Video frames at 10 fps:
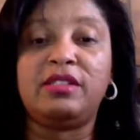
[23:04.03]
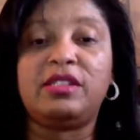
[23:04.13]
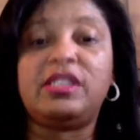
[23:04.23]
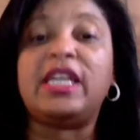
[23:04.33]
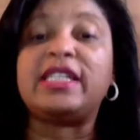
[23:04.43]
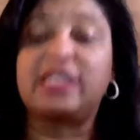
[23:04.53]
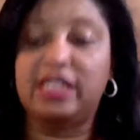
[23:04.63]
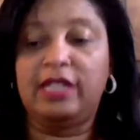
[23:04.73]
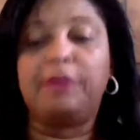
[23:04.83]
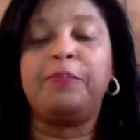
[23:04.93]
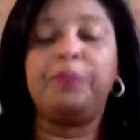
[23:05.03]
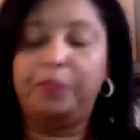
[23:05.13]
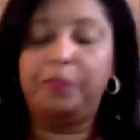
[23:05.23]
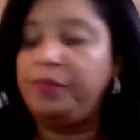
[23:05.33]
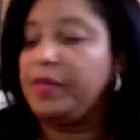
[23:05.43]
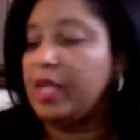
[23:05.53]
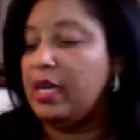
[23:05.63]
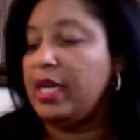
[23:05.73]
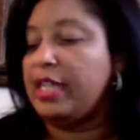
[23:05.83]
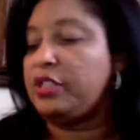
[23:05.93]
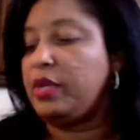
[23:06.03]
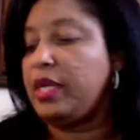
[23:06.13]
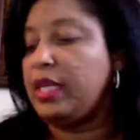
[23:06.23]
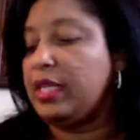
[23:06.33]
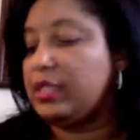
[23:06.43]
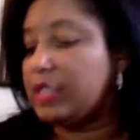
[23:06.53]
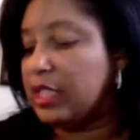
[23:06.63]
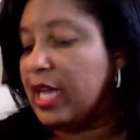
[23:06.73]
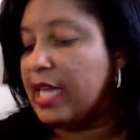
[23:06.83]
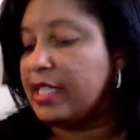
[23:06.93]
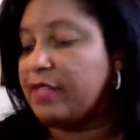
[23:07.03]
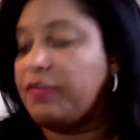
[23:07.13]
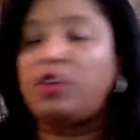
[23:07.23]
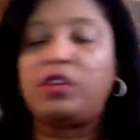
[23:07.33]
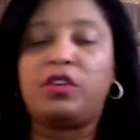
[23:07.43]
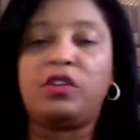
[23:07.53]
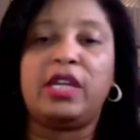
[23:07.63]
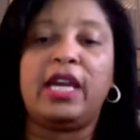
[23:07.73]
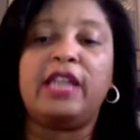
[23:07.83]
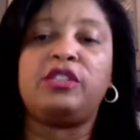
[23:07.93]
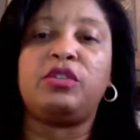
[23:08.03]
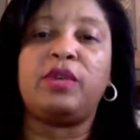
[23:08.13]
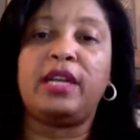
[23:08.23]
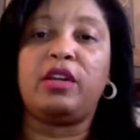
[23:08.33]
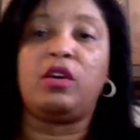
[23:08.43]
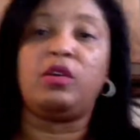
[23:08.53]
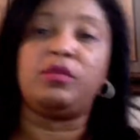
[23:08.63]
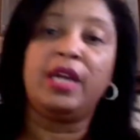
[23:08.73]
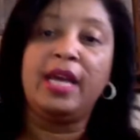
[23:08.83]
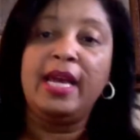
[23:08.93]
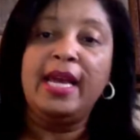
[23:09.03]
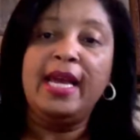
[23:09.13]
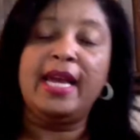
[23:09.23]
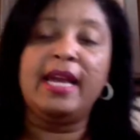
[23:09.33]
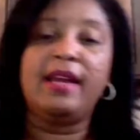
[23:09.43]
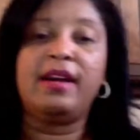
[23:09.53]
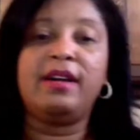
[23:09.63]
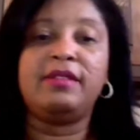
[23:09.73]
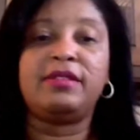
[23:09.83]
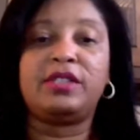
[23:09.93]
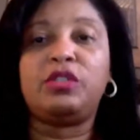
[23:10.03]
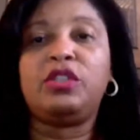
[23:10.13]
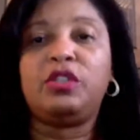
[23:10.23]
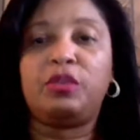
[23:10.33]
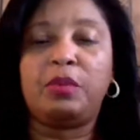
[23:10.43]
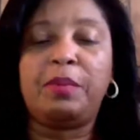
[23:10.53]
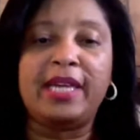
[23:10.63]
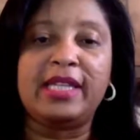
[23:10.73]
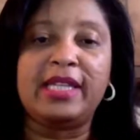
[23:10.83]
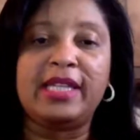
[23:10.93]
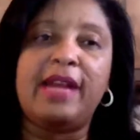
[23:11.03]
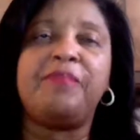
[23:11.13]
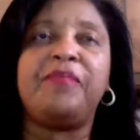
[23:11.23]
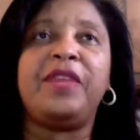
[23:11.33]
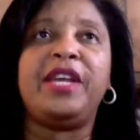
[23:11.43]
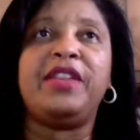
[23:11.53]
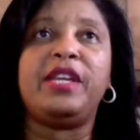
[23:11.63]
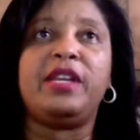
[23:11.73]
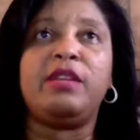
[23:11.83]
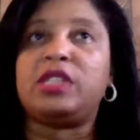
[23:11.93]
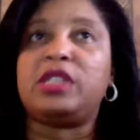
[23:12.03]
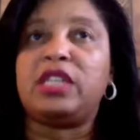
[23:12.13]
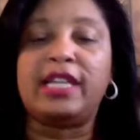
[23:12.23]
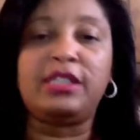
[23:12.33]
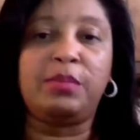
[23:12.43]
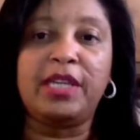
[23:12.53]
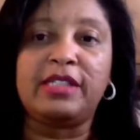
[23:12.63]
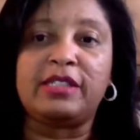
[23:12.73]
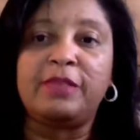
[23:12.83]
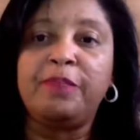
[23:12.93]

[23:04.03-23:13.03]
Tax deed. Gotcha. So they had defaulted on the HOA loan. Gotcha. And, we paid that. And then it was a nice place.